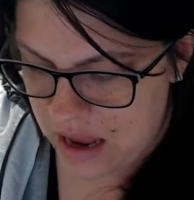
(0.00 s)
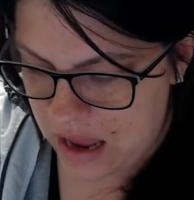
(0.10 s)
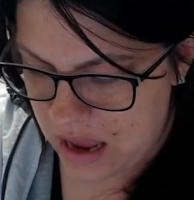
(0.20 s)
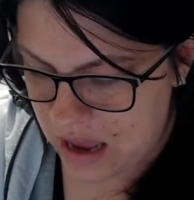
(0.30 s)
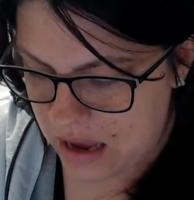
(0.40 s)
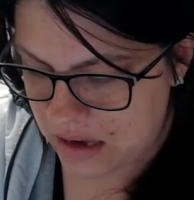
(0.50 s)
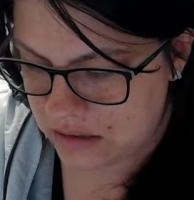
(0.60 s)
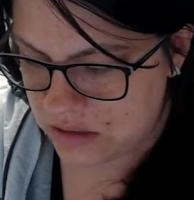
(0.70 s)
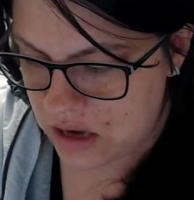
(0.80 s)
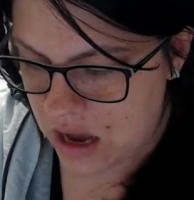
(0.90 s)

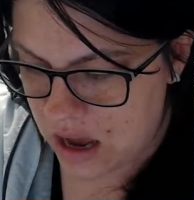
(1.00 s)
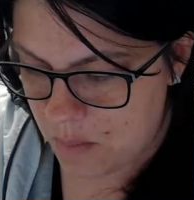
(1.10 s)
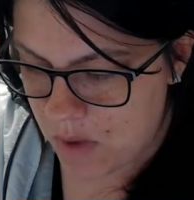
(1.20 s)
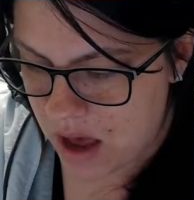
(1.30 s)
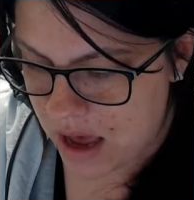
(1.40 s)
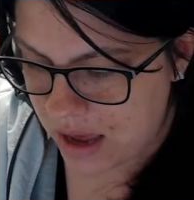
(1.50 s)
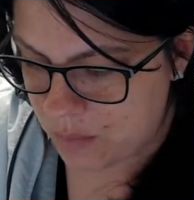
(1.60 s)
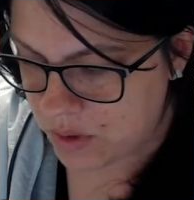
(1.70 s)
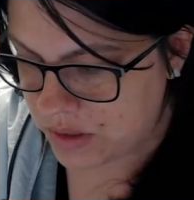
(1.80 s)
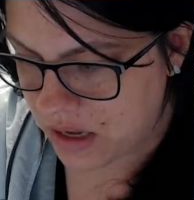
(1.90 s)
And I
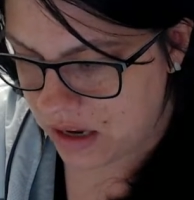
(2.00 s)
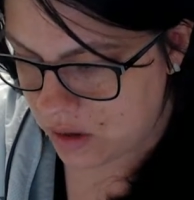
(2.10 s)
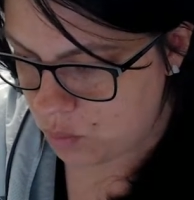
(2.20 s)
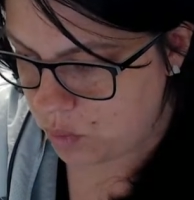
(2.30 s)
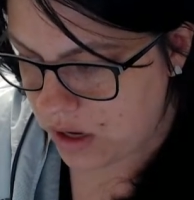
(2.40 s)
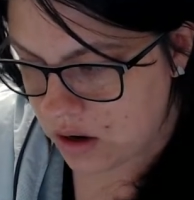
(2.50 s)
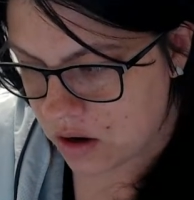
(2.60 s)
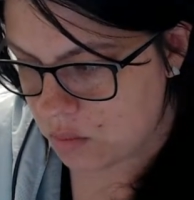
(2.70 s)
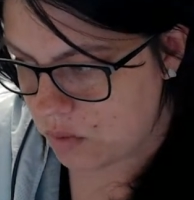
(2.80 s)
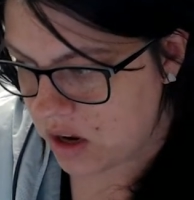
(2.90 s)
was getting in weaker
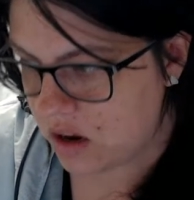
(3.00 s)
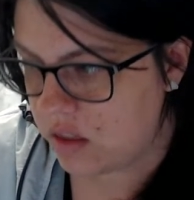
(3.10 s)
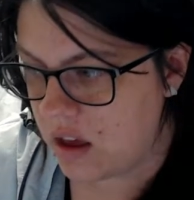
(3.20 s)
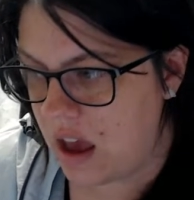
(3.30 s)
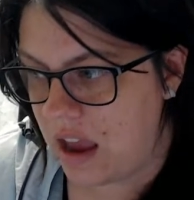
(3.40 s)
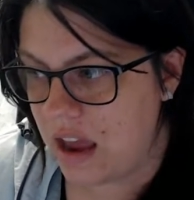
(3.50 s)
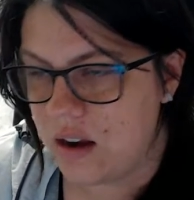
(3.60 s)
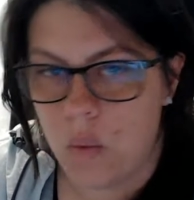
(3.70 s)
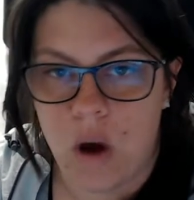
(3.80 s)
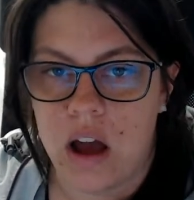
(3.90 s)
and weaker that I had
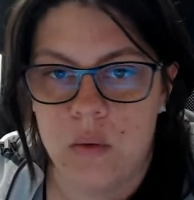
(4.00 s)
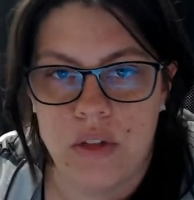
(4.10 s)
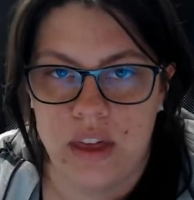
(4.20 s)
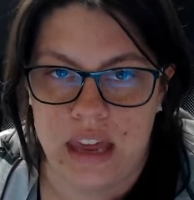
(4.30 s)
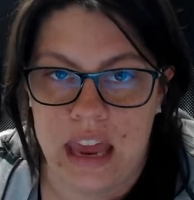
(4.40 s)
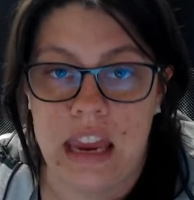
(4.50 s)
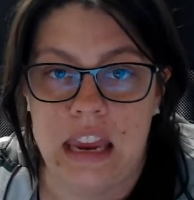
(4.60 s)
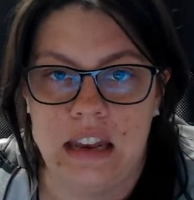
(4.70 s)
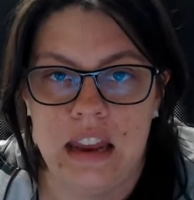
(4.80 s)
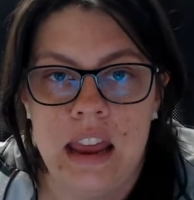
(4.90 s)
to walk with a
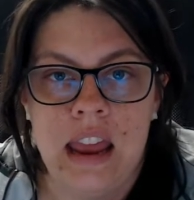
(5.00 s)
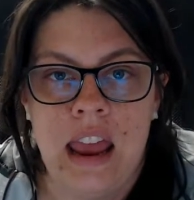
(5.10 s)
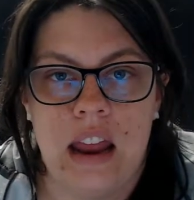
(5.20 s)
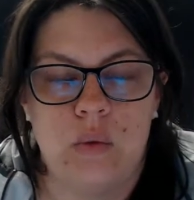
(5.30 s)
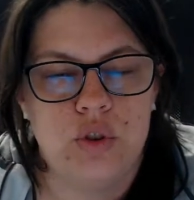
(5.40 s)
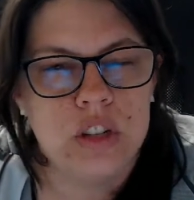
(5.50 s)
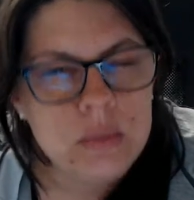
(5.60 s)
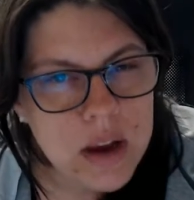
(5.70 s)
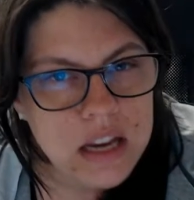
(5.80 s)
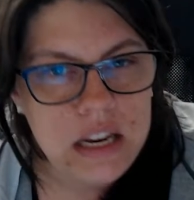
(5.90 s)
cane. And it was just
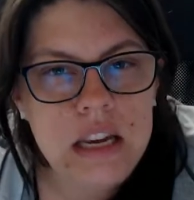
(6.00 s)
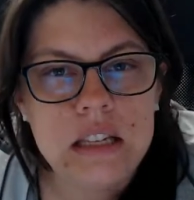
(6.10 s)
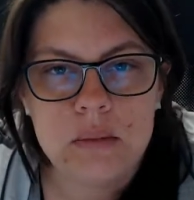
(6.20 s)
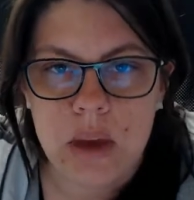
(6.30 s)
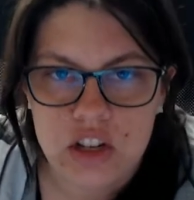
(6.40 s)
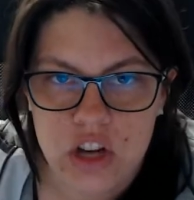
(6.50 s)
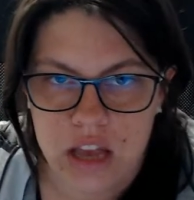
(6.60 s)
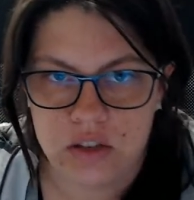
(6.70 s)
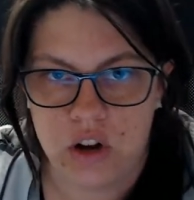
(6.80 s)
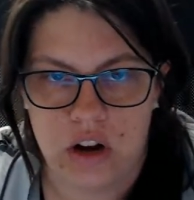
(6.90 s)
my knees and my
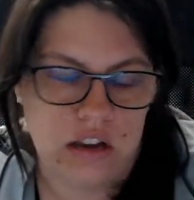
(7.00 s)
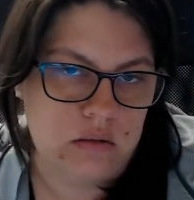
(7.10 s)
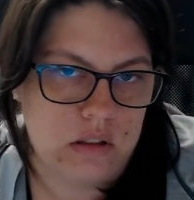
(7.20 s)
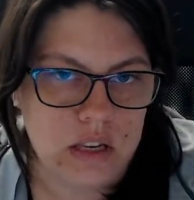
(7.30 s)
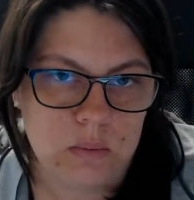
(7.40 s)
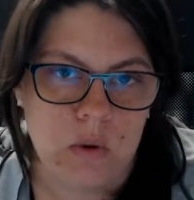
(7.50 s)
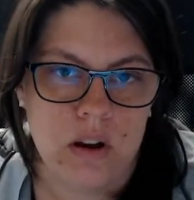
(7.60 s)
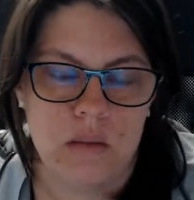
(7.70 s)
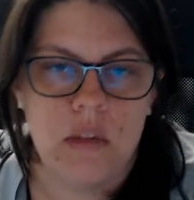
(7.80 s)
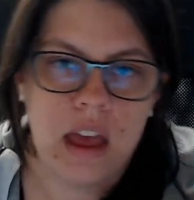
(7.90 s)
chest hurting. So at this point,
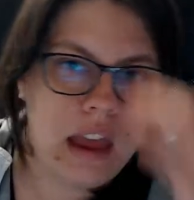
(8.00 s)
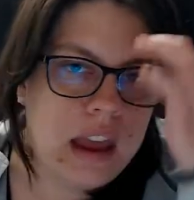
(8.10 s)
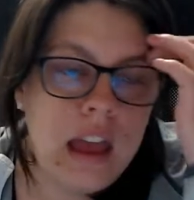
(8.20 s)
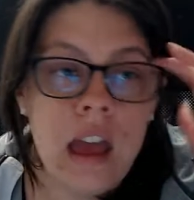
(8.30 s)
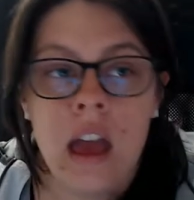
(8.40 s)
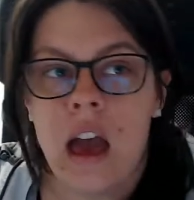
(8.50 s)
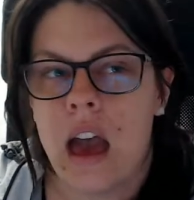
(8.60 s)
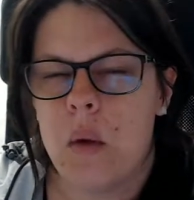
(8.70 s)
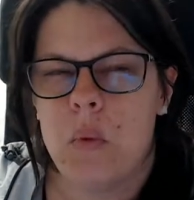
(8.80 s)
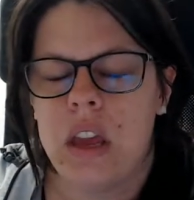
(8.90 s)
I'm like,
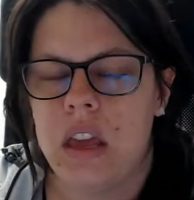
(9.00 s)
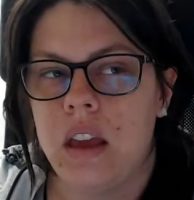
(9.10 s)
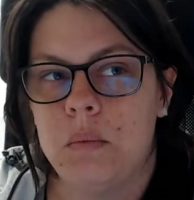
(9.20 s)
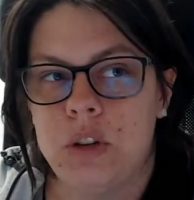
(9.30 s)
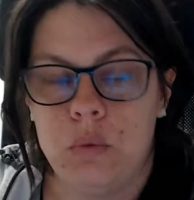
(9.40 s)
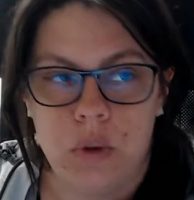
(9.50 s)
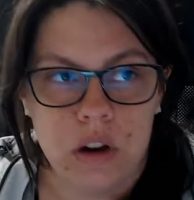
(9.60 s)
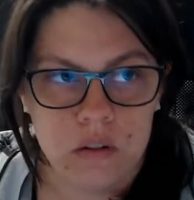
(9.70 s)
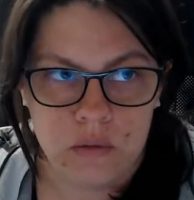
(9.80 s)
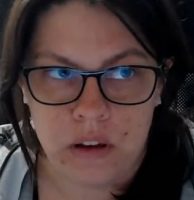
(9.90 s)
I'm waking up to
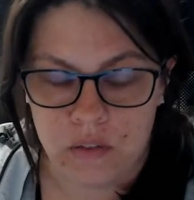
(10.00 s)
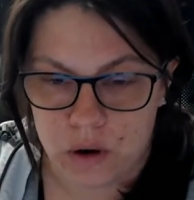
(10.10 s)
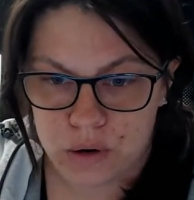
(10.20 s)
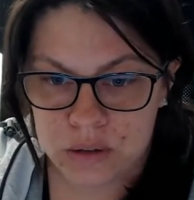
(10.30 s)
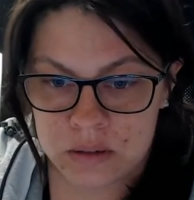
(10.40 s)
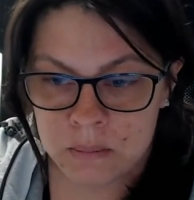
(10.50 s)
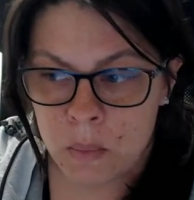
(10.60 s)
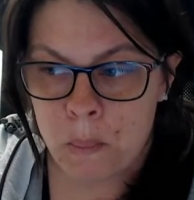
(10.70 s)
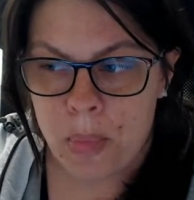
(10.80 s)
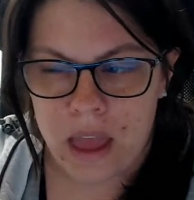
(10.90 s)
weird fevers.
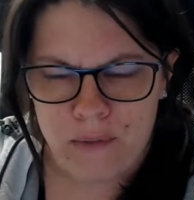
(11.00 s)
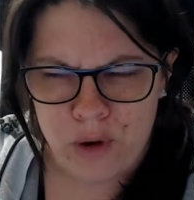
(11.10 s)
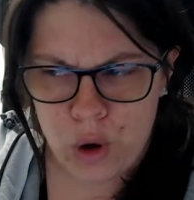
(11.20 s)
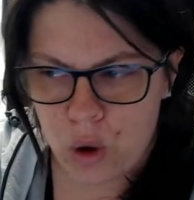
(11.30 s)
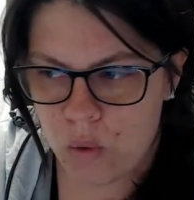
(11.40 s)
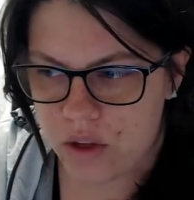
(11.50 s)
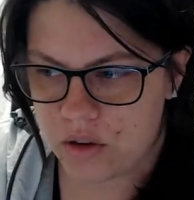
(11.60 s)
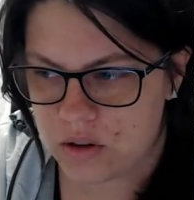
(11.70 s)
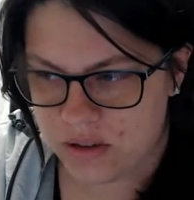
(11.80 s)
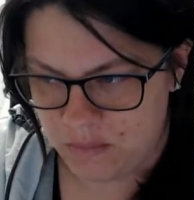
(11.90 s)
I have no
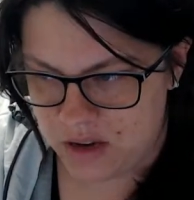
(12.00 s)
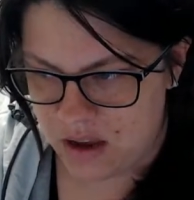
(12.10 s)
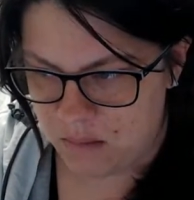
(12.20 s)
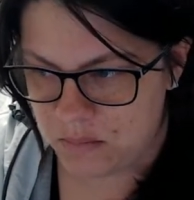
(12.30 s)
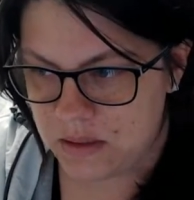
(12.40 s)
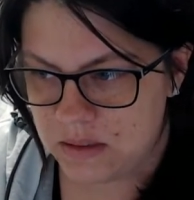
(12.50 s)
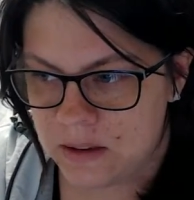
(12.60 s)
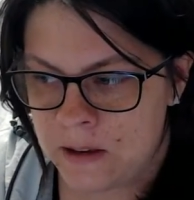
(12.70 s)
other symptoms.